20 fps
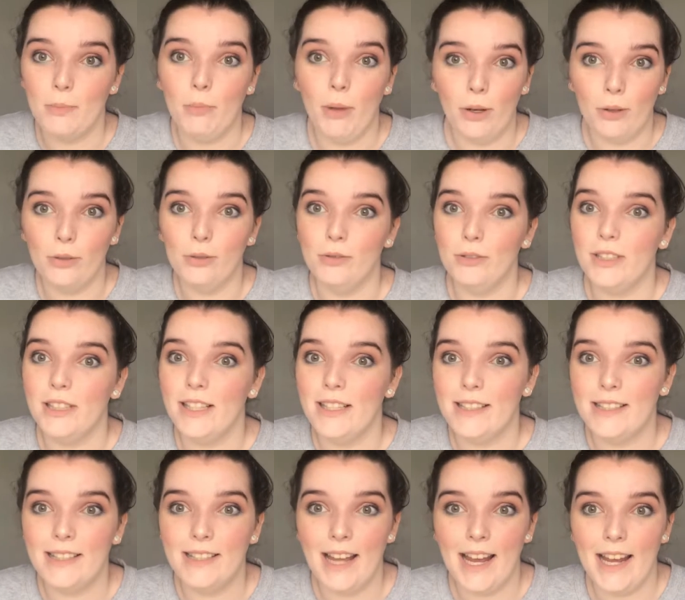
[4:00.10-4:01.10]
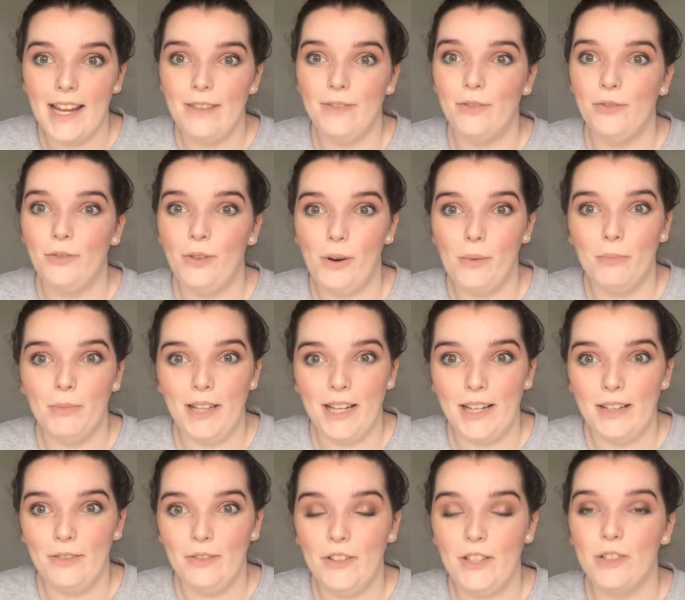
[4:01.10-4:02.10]
bottles saved from
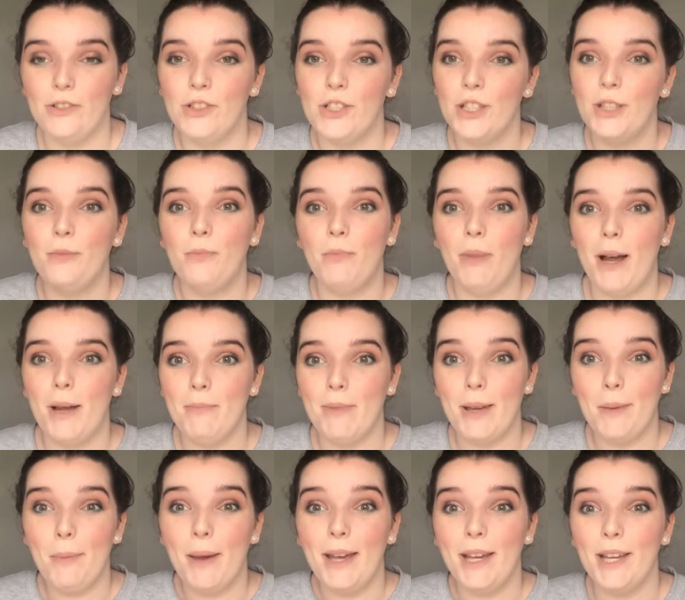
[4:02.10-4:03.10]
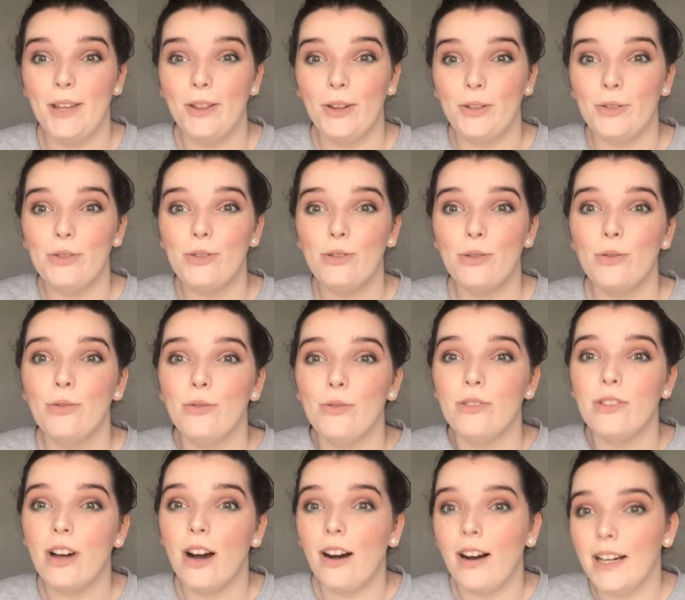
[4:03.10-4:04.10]
landfill just by me making those 2
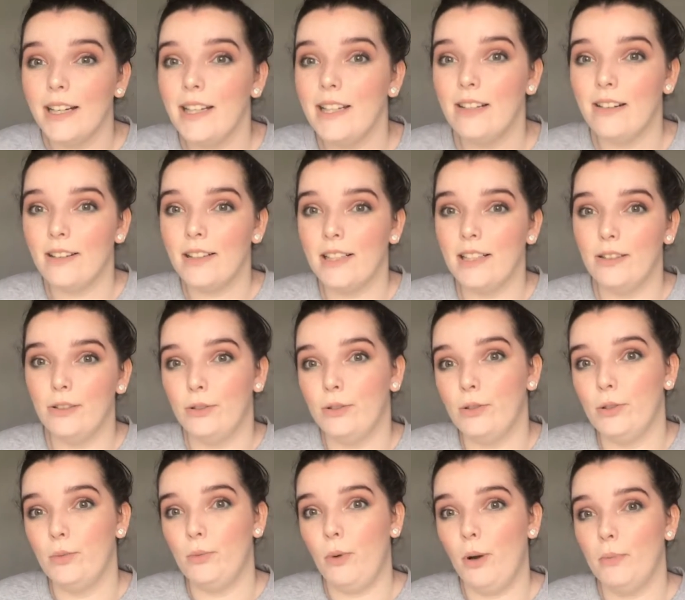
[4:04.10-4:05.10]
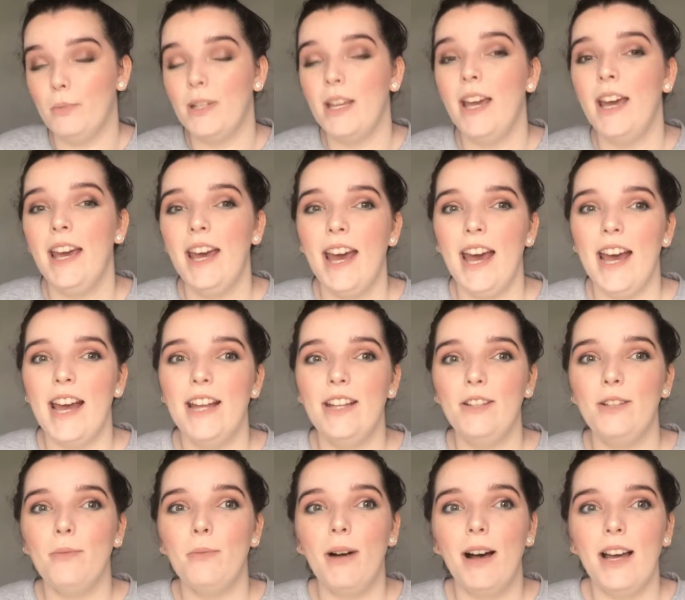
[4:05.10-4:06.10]
tiny little swaps. And
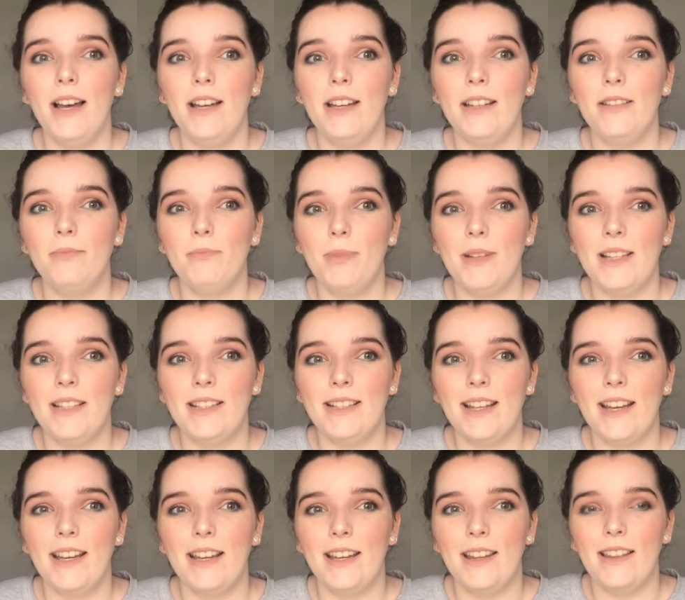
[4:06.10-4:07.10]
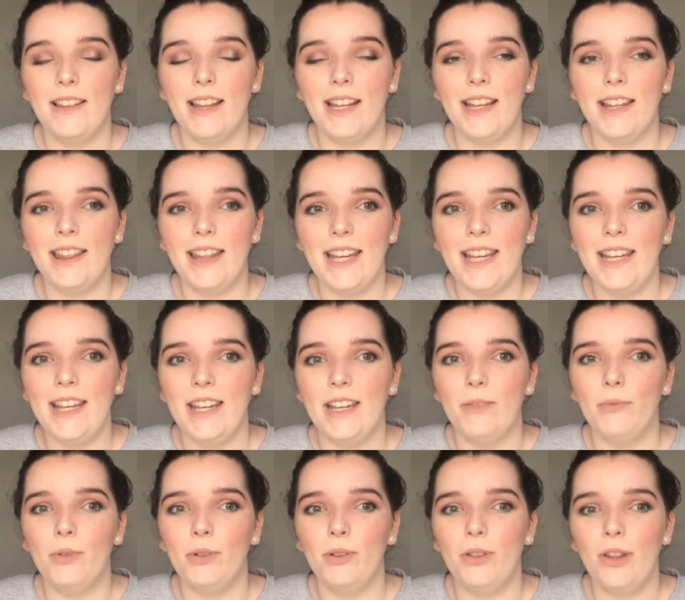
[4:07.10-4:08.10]
you might be thinking,
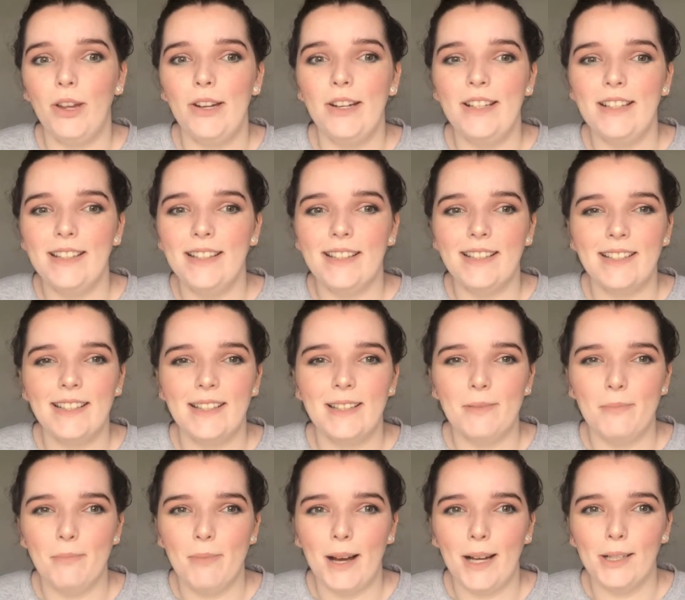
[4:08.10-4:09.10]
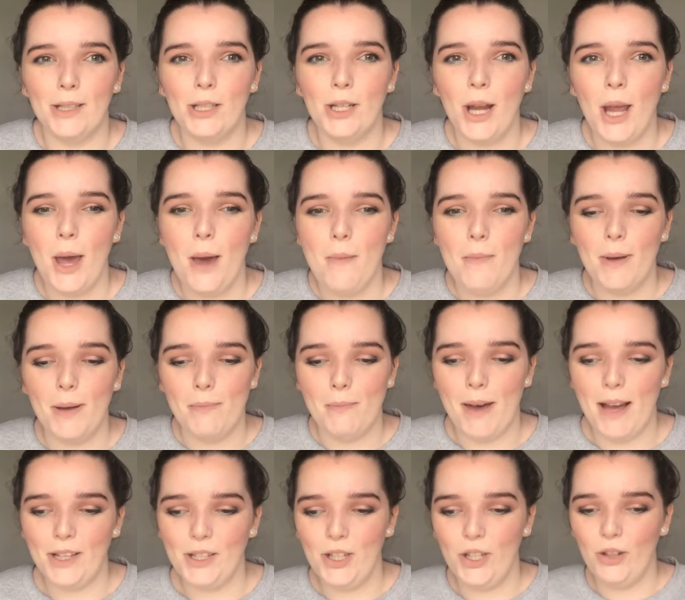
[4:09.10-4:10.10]
well, 36 isn't much, but
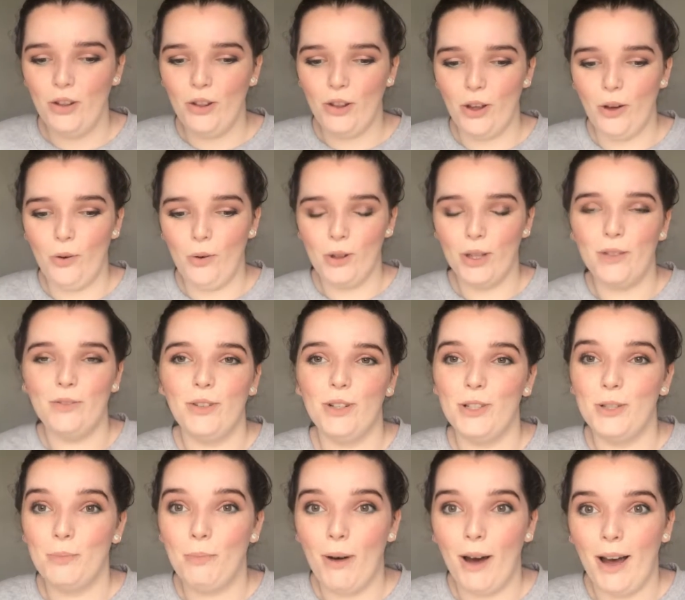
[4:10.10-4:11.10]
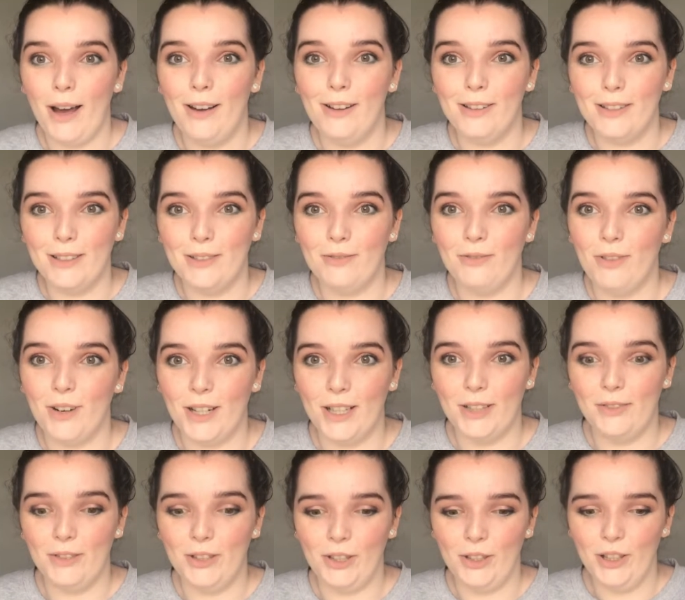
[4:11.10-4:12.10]
imagine all of those piled in front
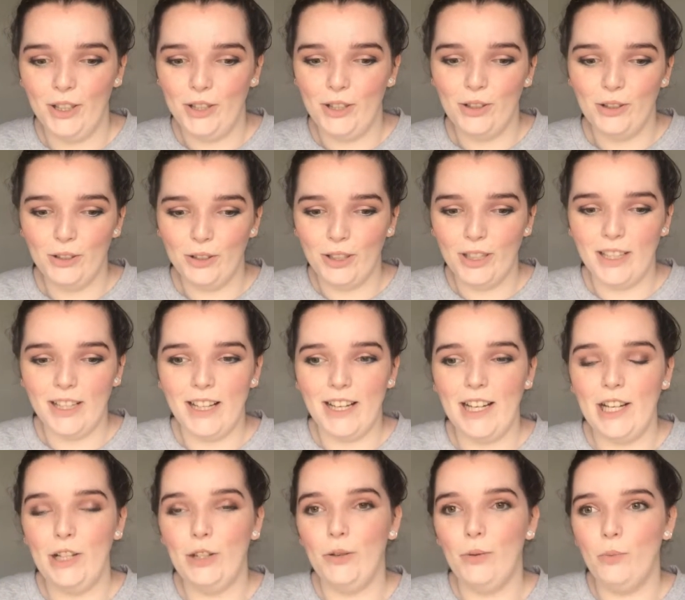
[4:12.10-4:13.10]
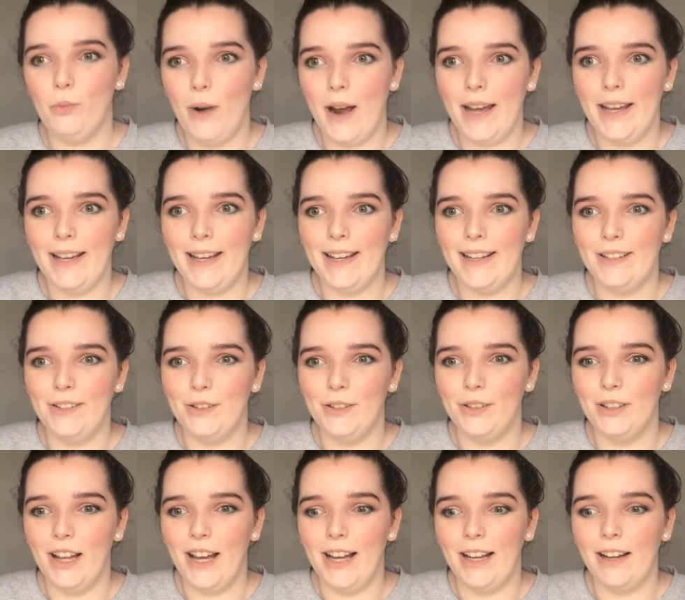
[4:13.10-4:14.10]
of you, and you look at it and you weigh it and you're
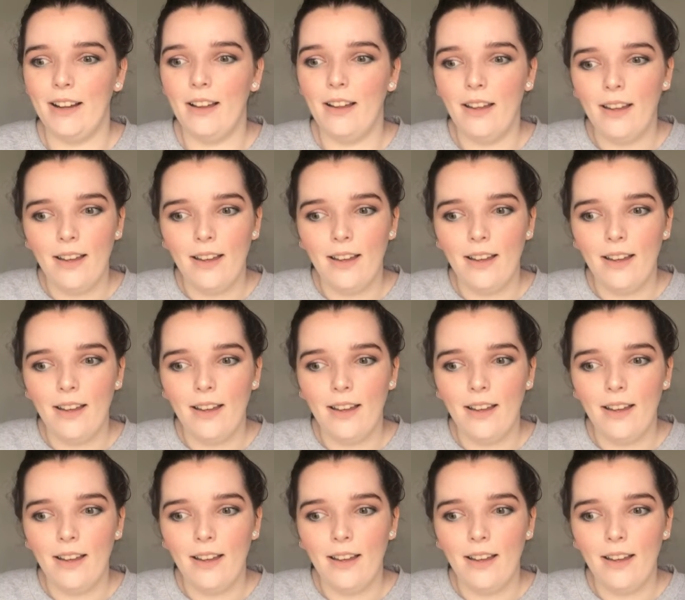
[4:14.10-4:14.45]
like,